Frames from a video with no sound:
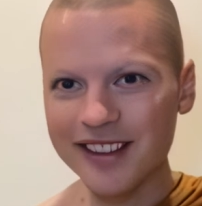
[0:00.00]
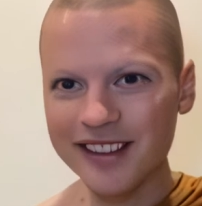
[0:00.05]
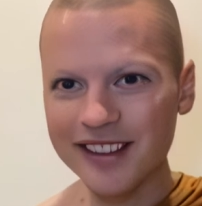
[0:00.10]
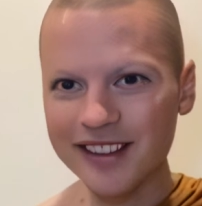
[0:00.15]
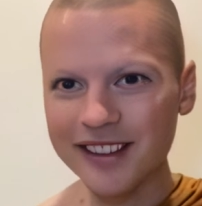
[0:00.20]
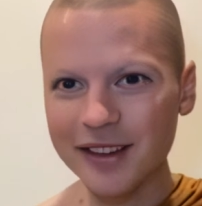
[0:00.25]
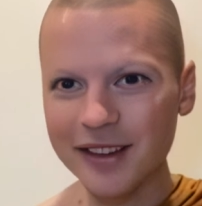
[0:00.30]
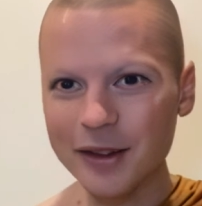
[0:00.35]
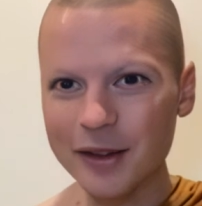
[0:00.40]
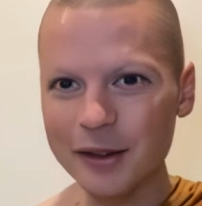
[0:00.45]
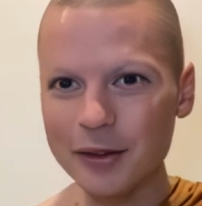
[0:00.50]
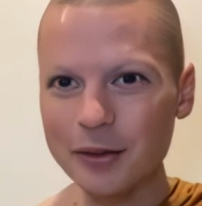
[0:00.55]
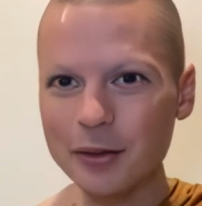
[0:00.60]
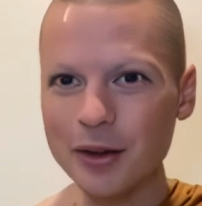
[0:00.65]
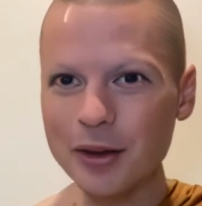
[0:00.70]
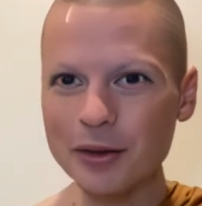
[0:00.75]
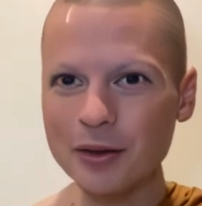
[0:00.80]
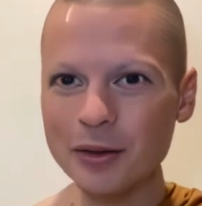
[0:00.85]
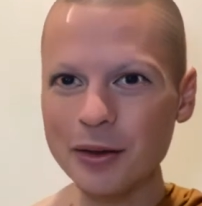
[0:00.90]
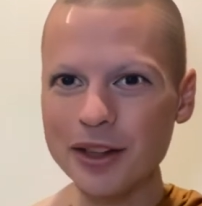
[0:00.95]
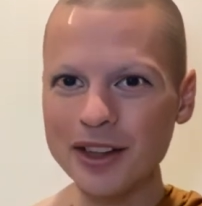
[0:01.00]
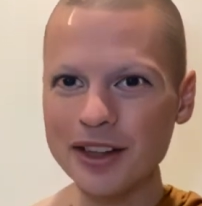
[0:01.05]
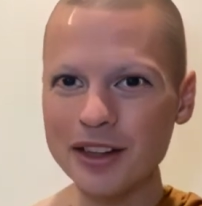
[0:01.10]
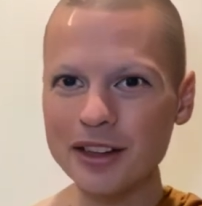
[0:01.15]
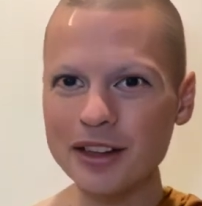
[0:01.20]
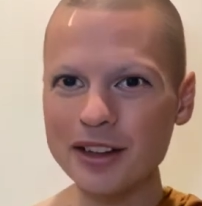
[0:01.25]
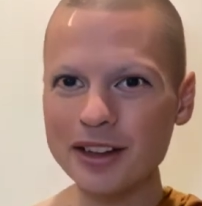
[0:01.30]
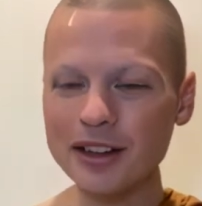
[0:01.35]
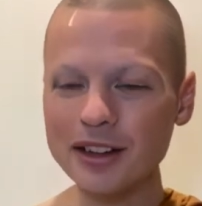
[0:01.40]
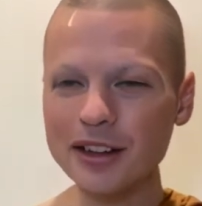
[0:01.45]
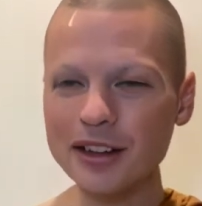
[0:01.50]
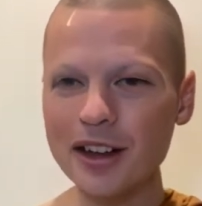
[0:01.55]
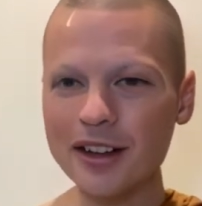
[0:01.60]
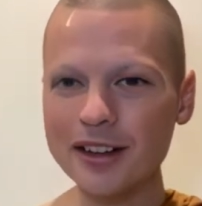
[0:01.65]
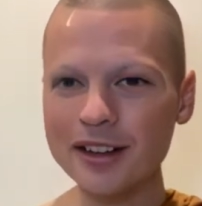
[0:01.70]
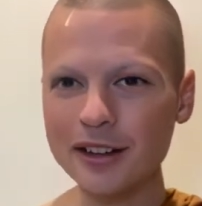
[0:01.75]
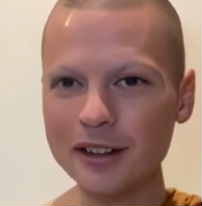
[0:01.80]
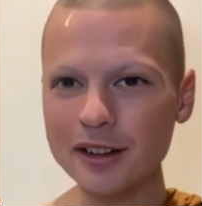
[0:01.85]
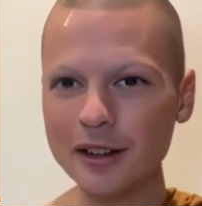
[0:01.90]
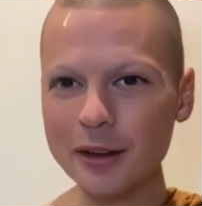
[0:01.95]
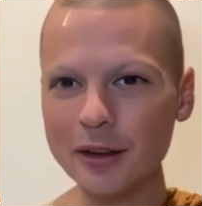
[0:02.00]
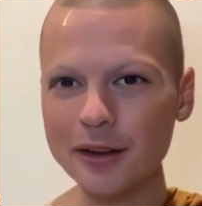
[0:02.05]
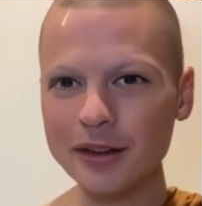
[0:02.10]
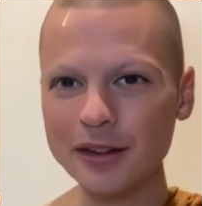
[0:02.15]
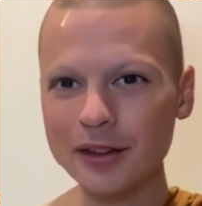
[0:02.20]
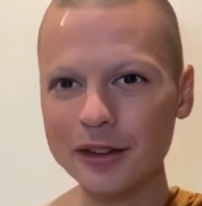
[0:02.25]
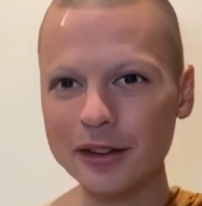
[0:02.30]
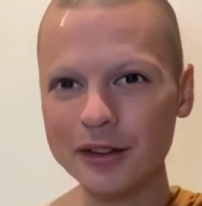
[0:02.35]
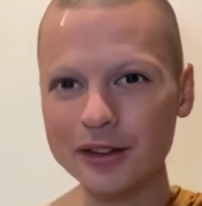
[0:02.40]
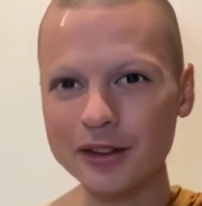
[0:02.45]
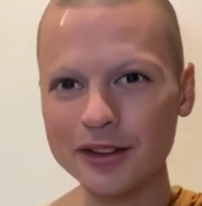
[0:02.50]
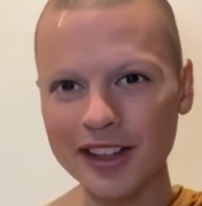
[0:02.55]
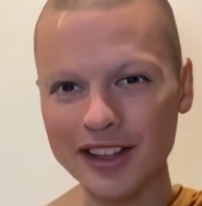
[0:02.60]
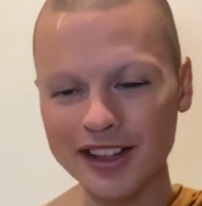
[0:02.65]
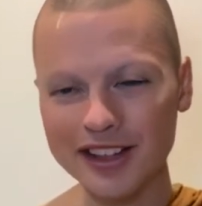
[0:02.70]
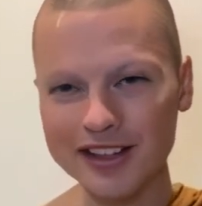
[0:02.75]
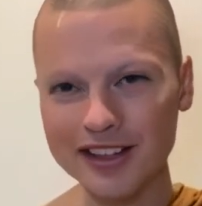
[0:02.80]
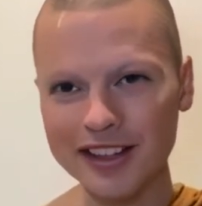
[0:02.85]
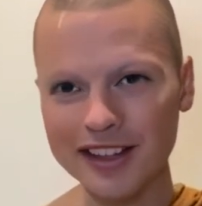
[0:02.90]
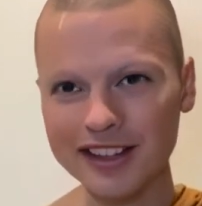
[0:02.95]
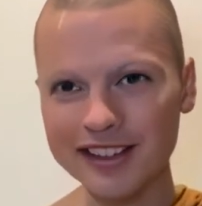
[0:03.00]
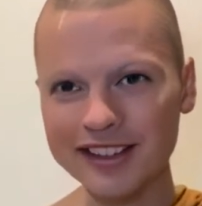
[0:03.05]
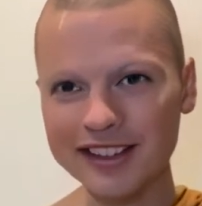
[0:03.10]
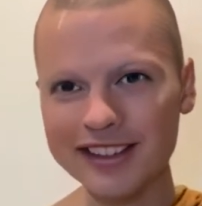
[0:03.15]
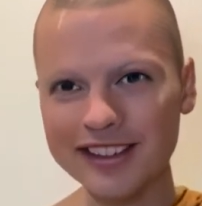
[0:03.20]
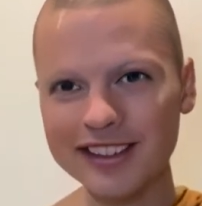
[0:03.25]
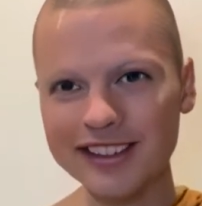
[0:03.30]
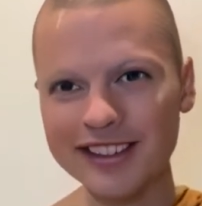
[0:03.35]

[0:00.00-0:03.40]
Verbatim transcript: so, what what are your thoughts on those two, Than Ajahn?